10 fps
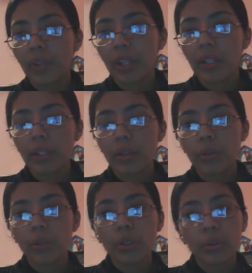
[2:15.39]
It can
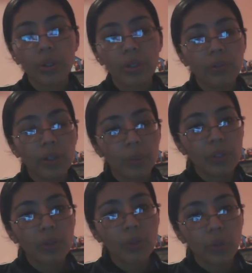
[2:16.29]
also include
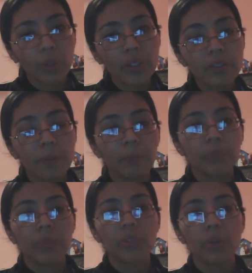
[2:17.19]
environmental noise.
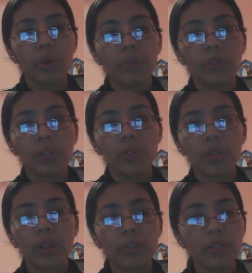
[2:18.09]
So, if there's a
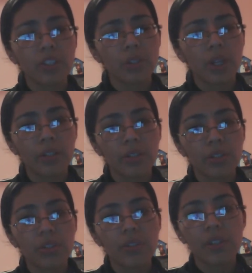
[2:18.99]
lot of
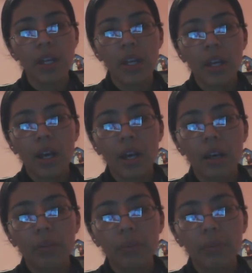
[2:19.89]
distractions,
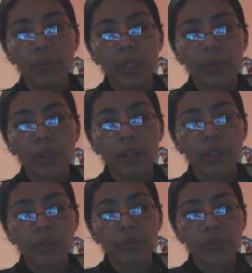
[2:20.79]
maybe a lot
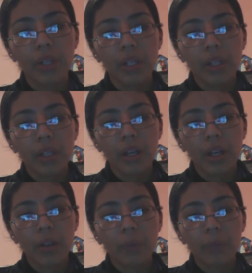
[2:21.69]
of
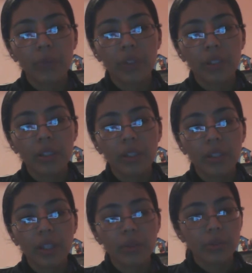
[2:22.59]
um,
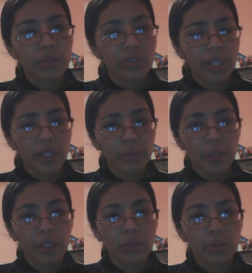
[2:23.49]

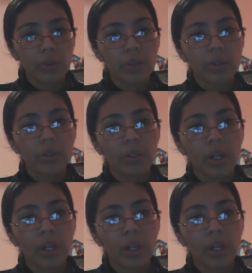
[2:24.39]
entertainment or